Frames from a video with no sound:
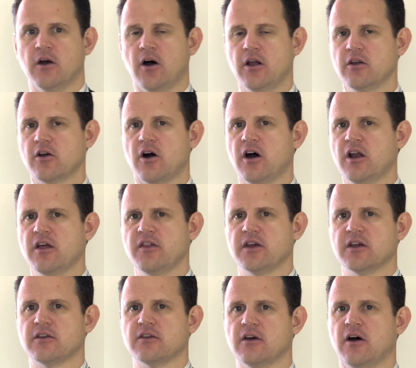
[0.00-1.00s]
Look,
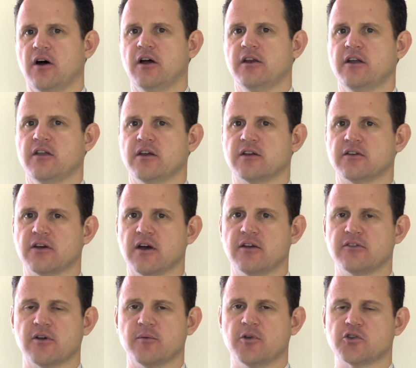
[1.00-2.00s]
I don't think it
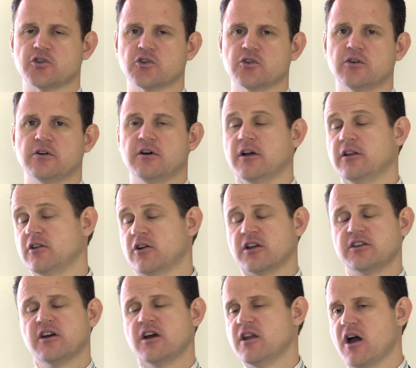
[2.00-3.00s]
does. I'm not sure. Look, I
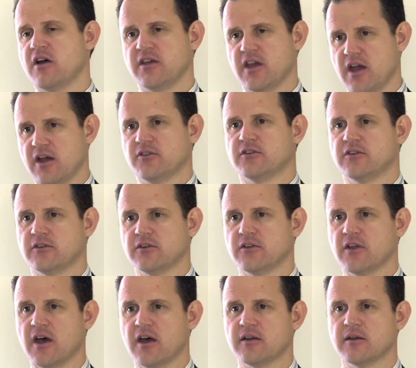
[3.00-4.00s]
don't know the answer to
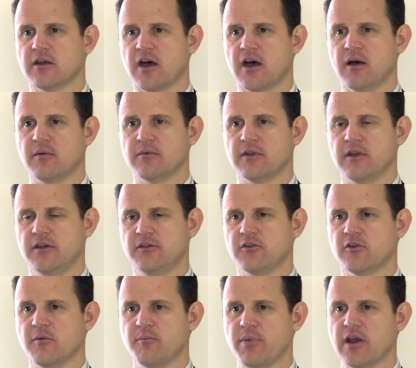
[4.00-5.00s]
that. Is
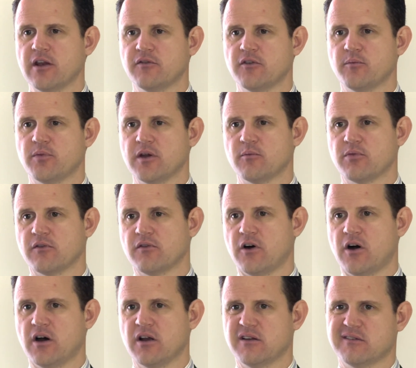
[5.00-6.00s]
there a benefit being
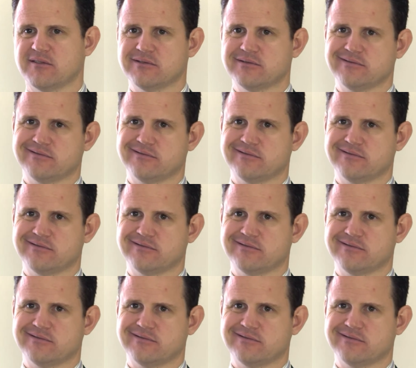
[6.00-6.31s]
provided?